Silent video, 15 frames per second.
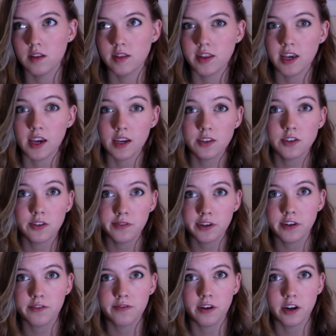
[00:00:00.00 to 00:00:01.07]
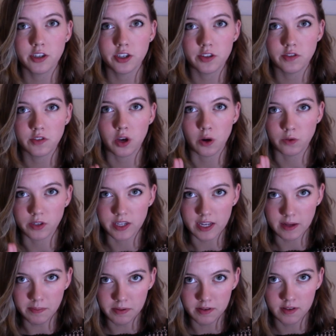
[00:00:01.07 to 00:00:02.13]
The introverted functions go
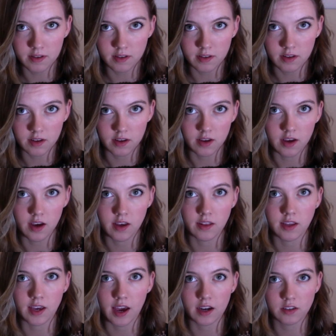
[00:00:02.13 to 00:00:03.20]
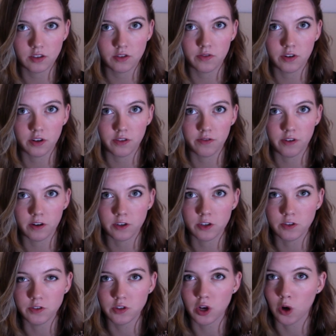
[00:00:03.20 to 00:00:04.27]
deep, and the extroverted
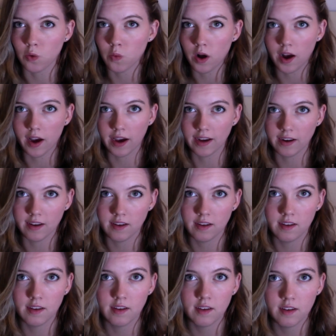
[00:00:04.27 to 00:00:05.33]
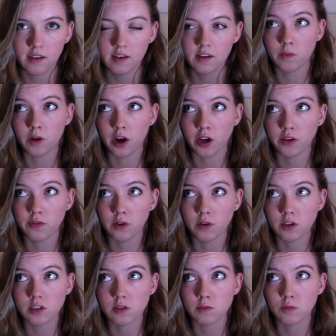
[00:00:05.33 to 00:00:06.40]
functions go wide. Are you
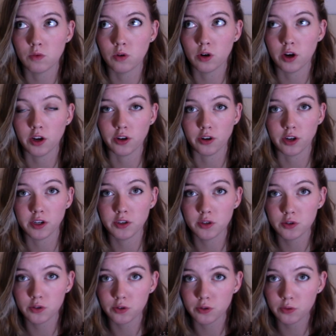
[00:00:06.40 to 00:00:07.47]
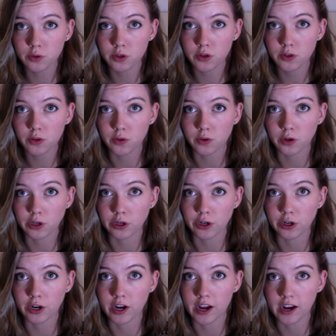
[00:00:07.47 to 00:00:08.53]
focused more on your internal world or
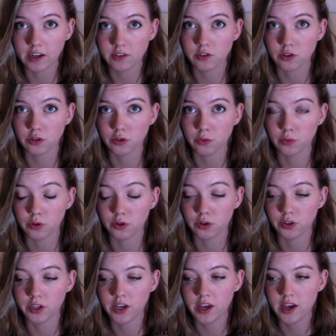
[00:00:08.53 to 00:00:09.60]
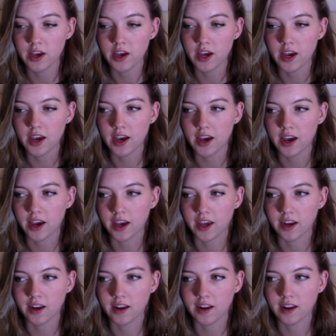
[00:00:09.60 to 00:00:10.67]
your external world?
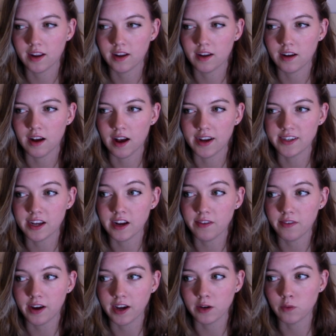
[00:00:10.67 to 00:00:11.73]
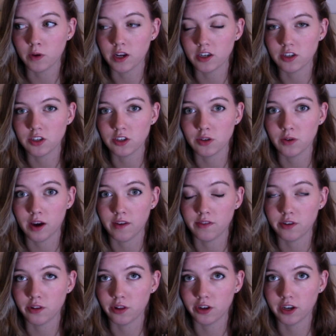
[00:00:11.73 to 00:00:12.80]
And identifying which, you have
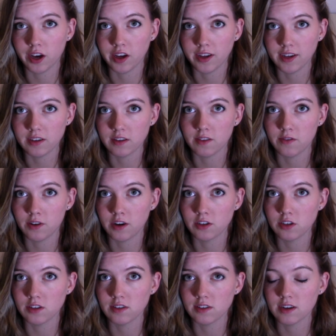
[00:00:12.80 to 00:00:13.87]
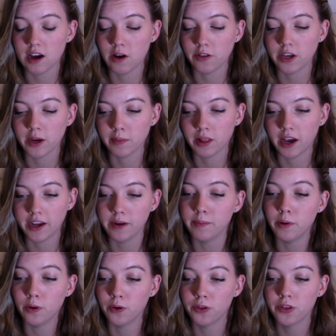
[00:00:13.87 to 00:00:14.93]
to look at each of the functions and how they apply to
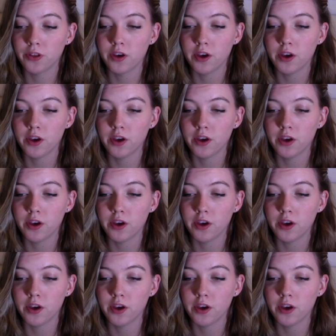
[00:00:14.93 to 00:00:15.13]
both.